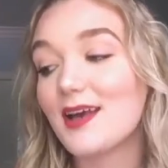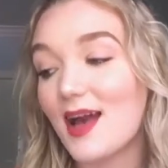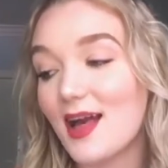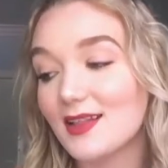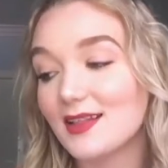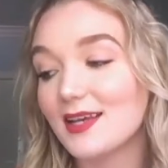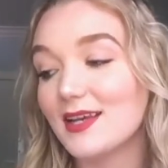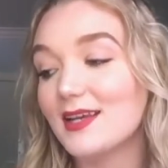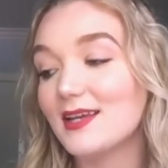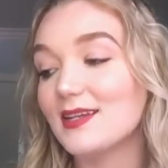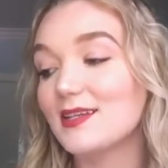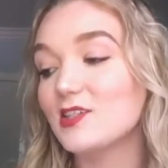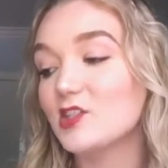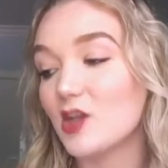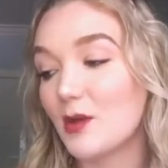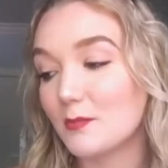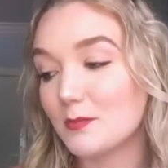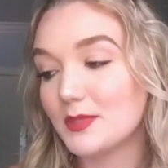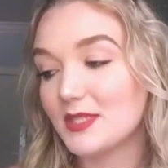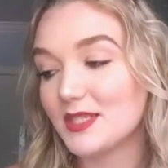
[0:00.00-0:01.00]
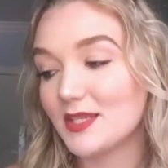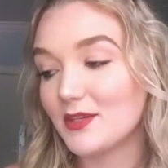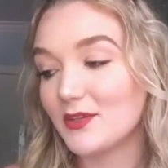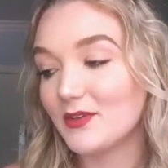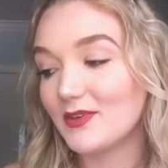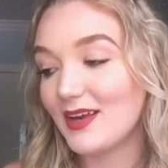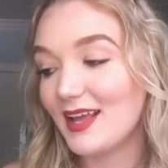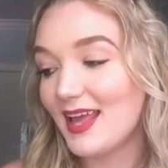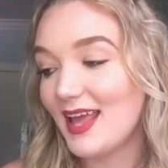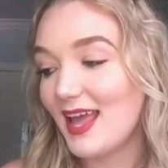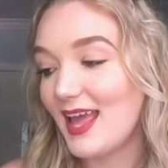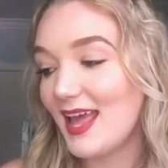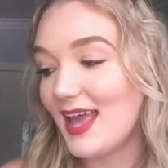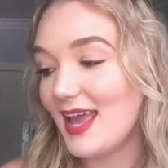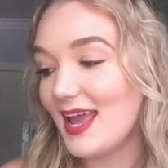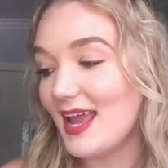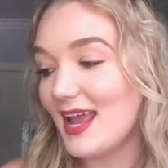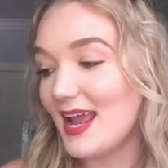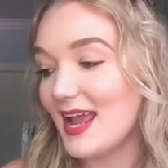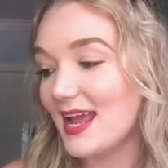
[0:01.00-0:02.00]
Cullet Jumpsuit,
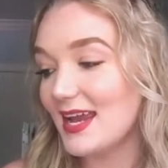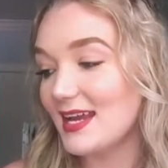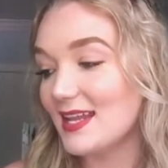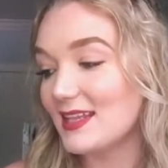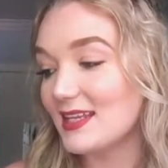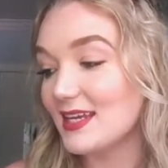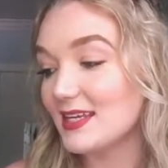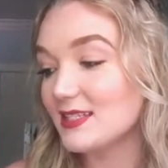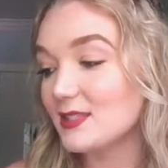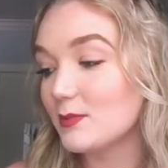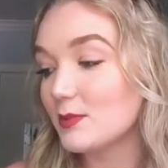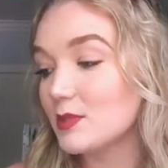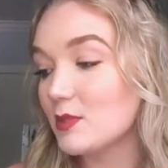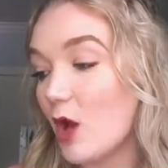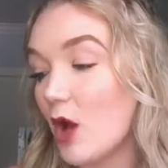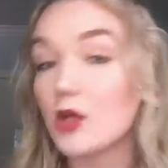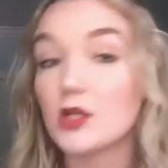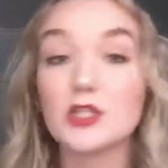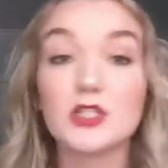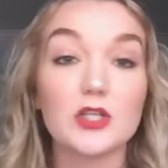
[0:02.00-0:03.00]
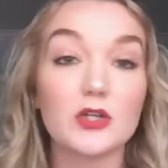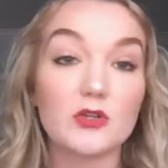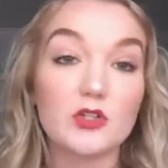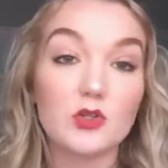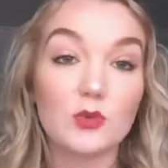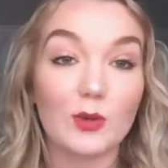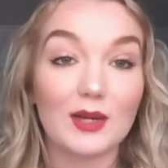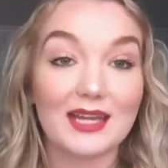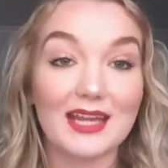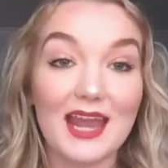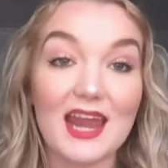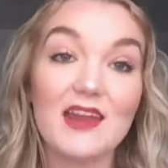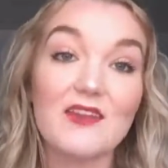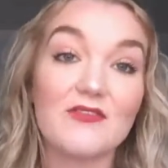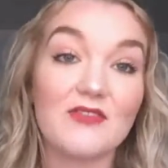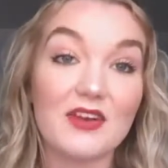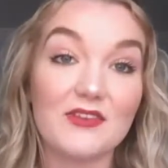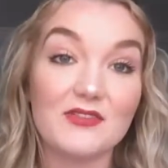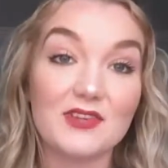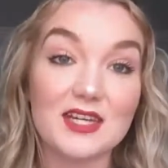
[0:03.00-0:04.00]
and this was also
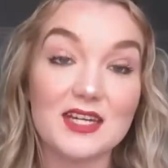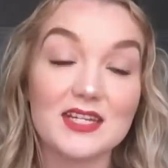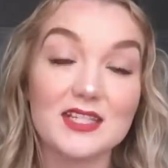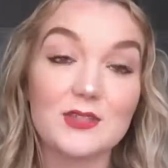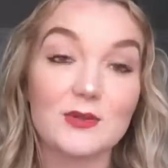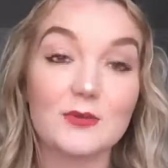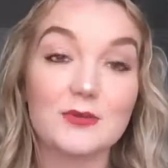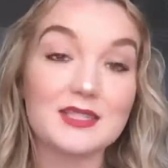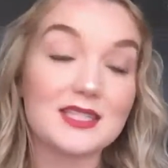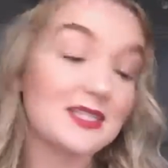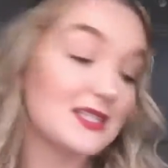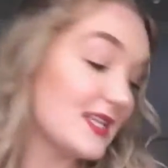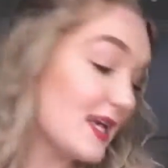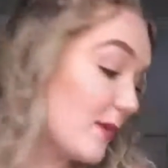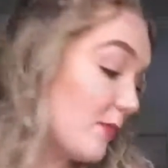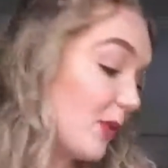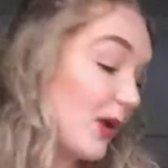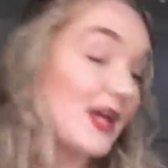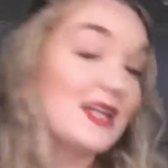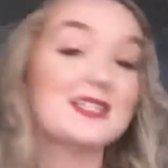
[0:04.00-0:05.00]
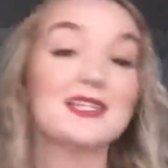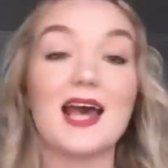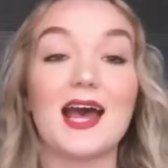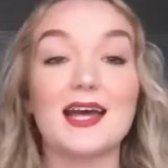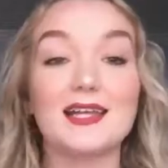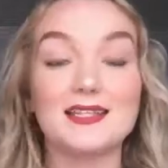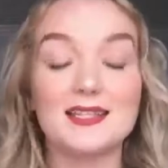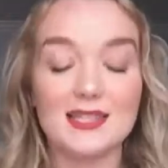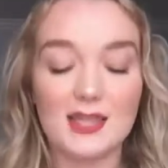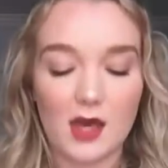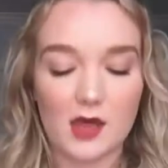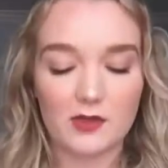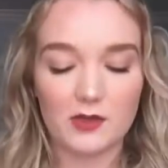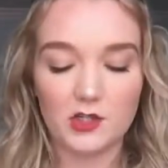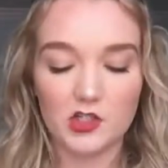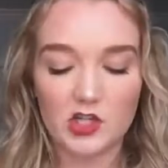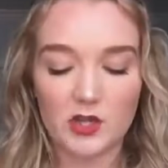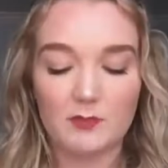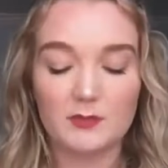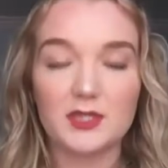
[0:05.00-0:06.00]
$28.50, so it was the same price as the
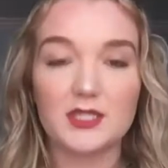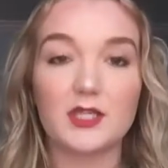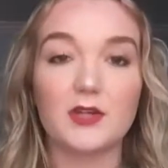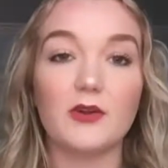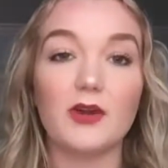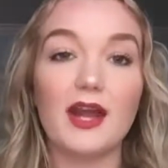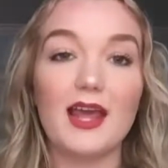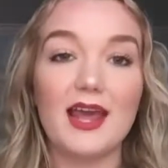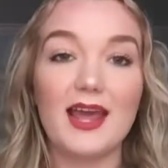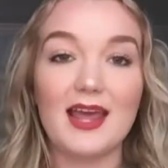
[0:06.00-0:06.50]
other jumpsuit.